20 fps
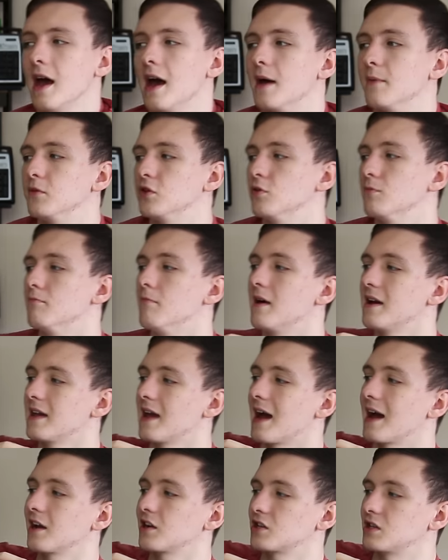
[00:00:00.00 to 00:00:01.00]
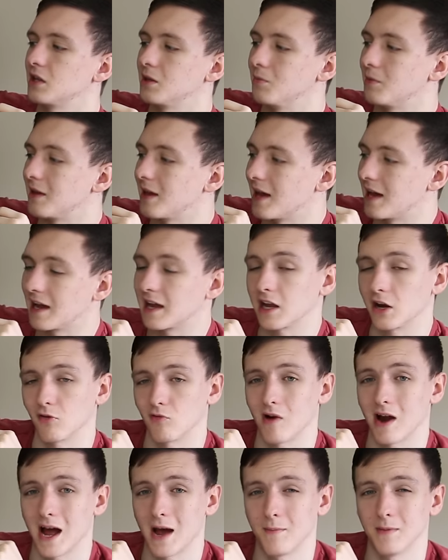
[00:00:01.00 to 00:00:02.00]
um, you might actually be hitting your
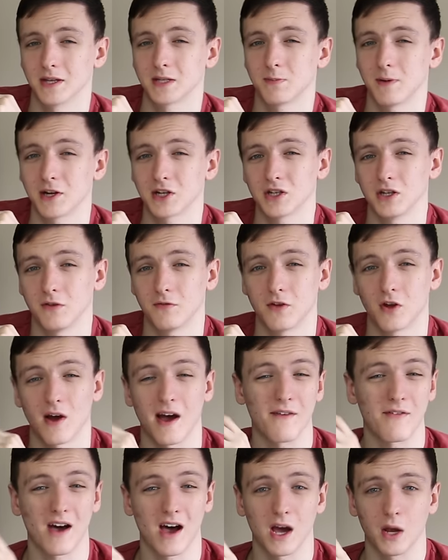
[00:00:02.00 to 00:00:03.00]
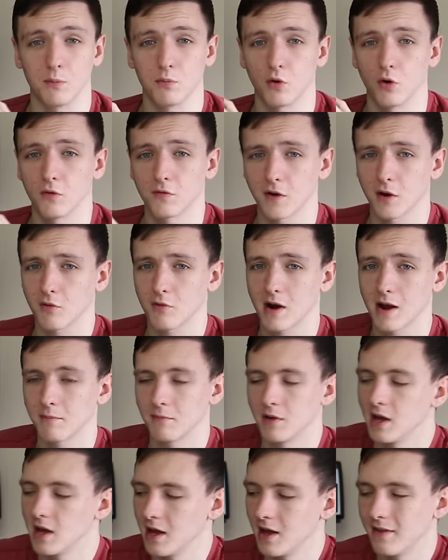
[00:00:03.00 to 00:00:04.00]
RAM, especially if you have high profile
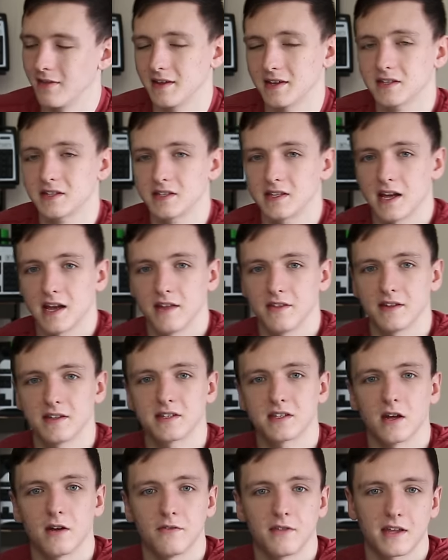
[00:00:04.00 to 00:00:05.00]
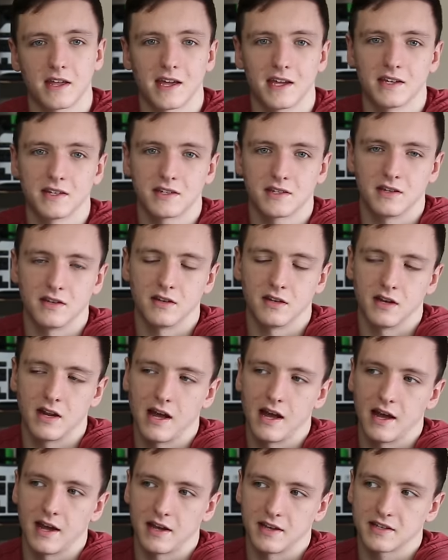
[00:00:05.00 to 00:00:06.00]
RAM. This, uh, this stuff, the Kingston
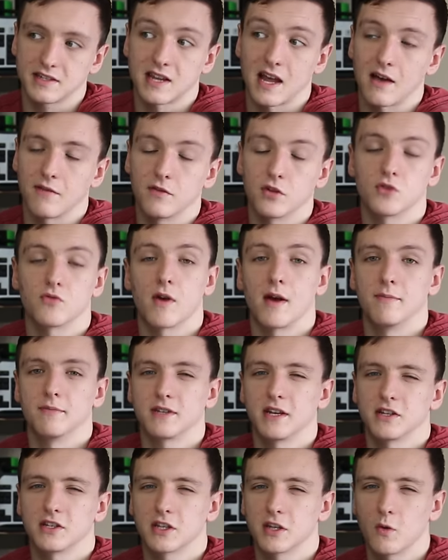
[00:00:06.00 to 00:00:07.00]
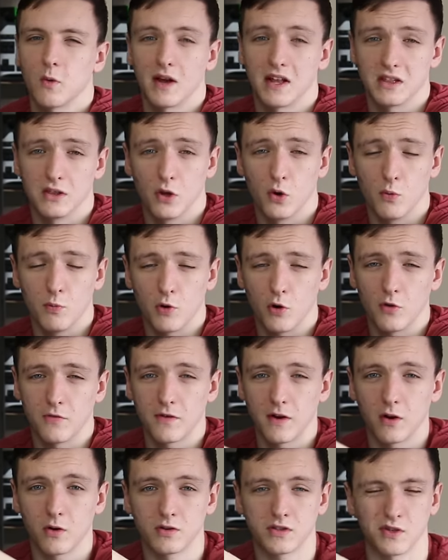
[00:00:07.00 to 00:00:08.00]
uh, Savage RAM is actually quite low
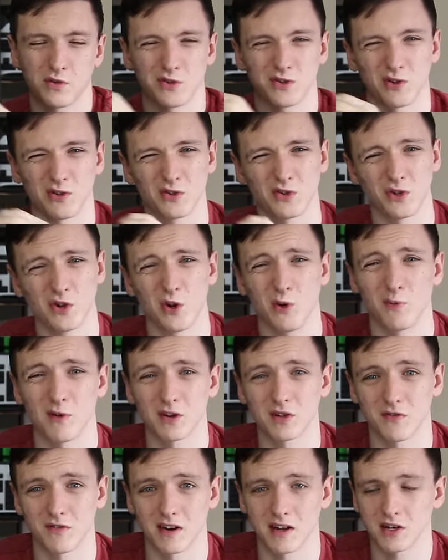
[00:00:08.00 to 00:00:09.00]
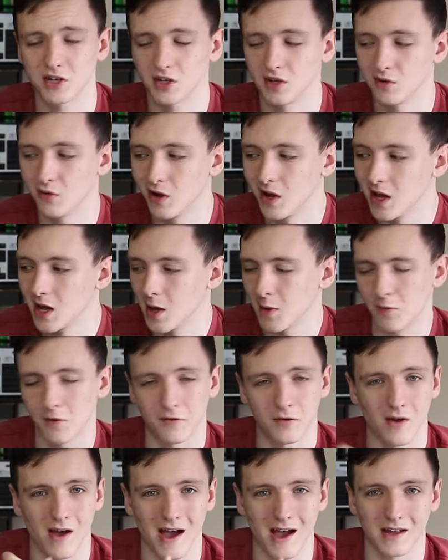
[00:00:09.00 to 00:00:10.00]
profile, so it's not too much of an issue. But
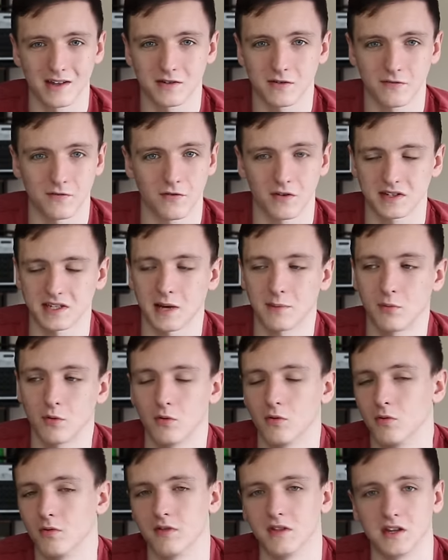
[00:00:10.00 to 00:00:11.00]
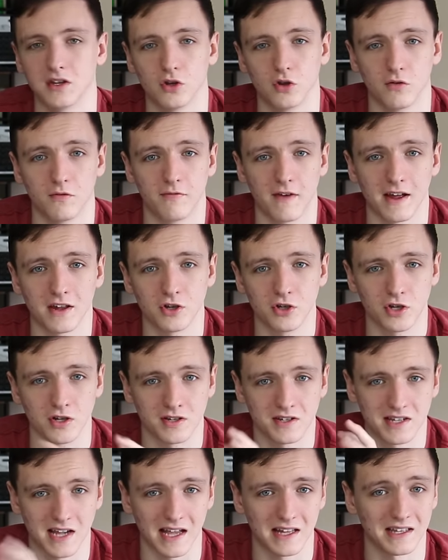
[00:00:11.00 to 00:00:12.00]
if you had, for example, the new
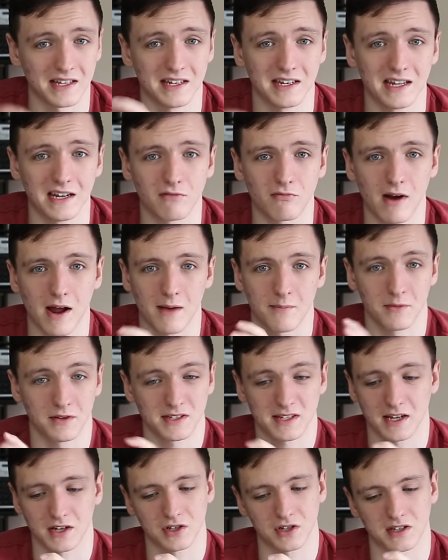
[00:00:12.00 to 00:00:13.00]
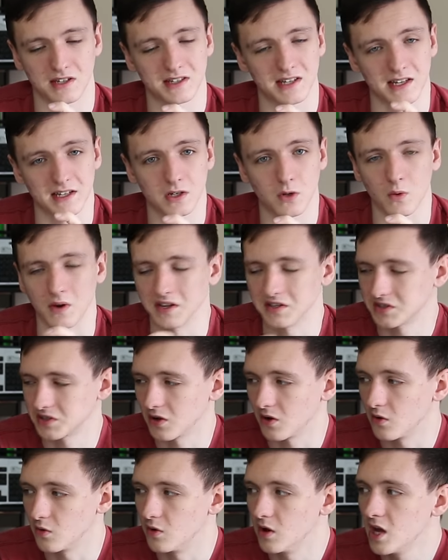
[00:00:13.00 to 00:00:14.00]
Vengeance LED RAM that's actually sits quite
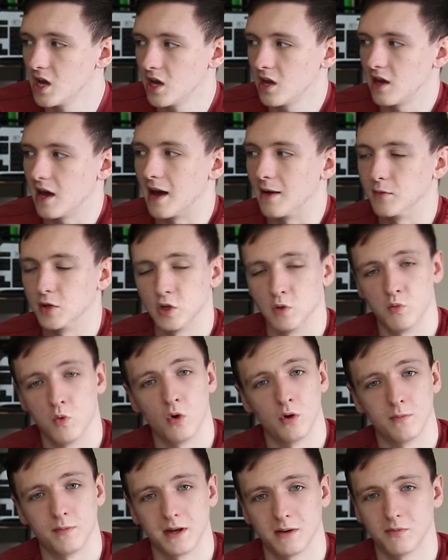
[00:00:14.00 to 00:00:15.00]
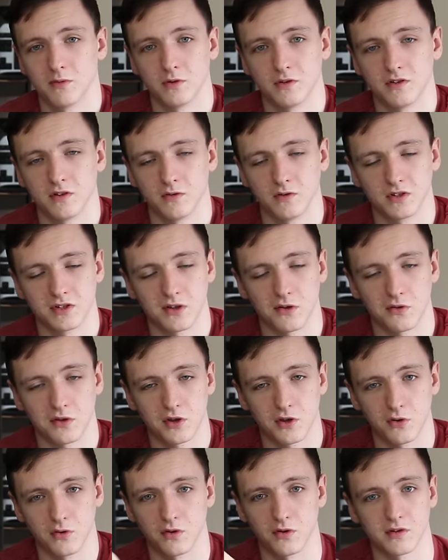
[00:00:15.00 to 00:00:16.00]
tall, um, you won't be able to install the
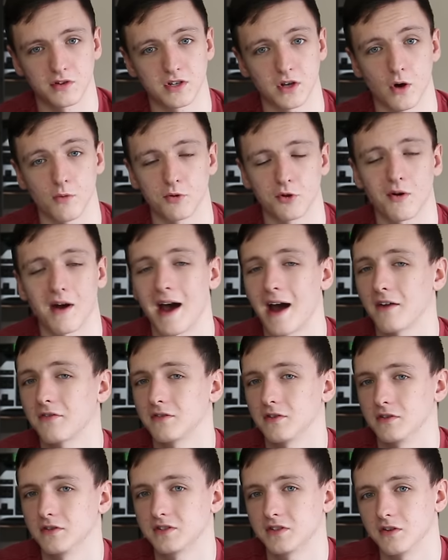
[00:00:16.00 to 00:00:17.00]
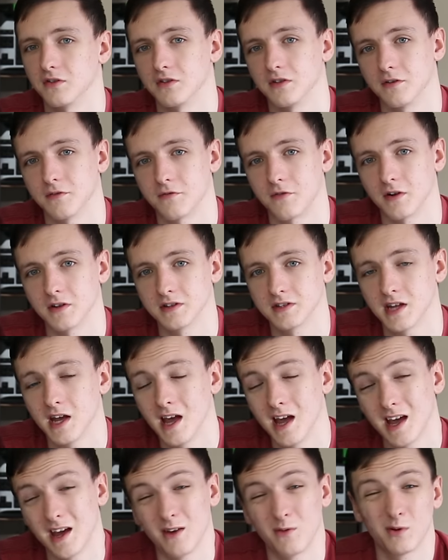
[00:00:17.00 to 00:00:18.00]
cooler at the top, you'll have to install it in the front,
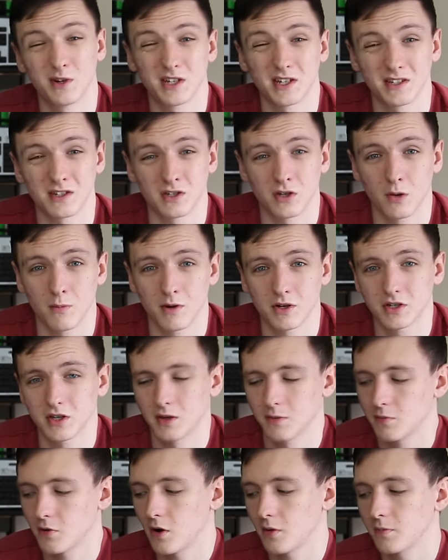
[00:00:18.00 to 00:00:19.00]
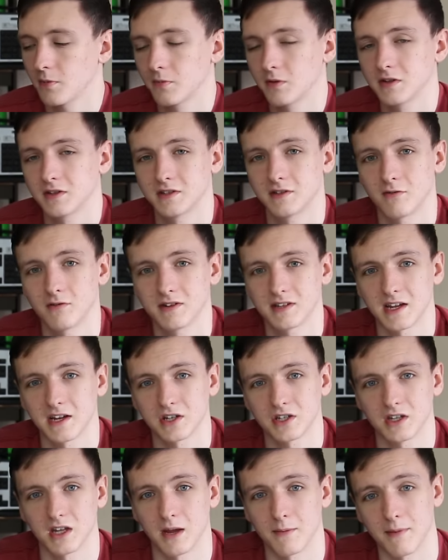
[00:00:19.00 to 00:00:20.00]
which isn't too much of the problem because there is
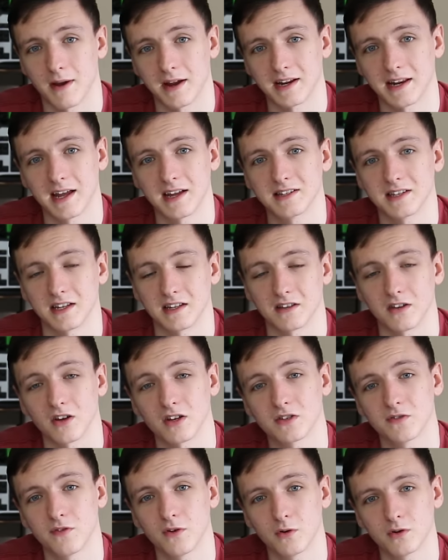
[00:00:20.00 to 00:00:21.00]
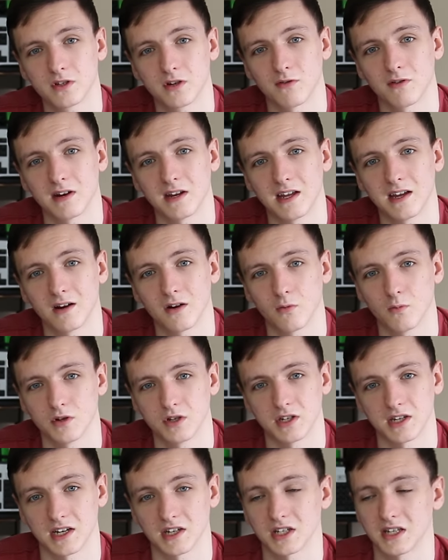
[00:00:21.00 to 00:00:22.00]
actually a magnetic dust filter in here,
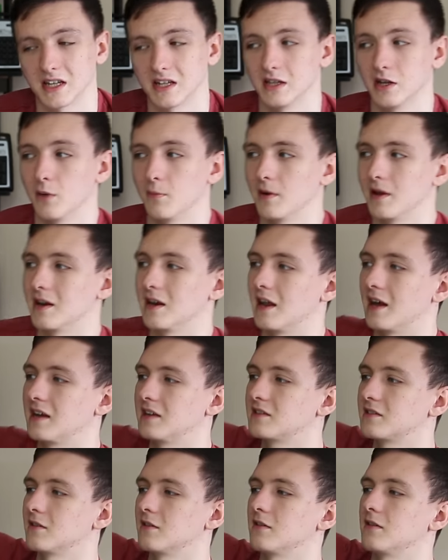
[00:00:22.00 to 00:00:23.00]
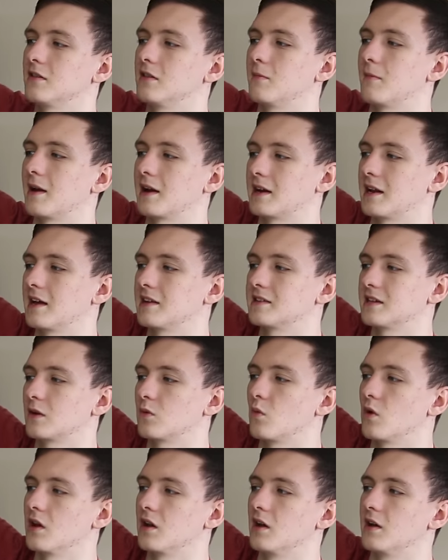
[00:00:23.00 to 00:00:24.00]
which is actually a little bit nicer than the magnetic
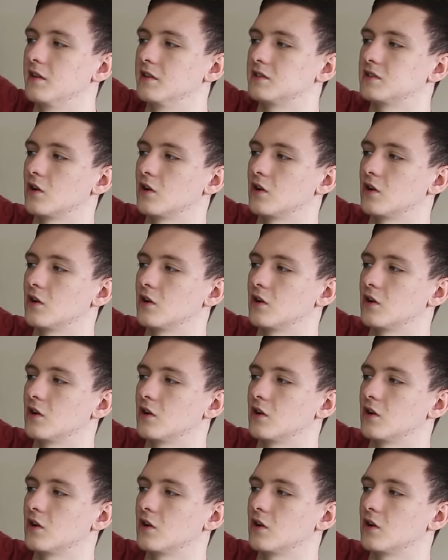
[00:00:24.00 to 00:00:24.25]
one at the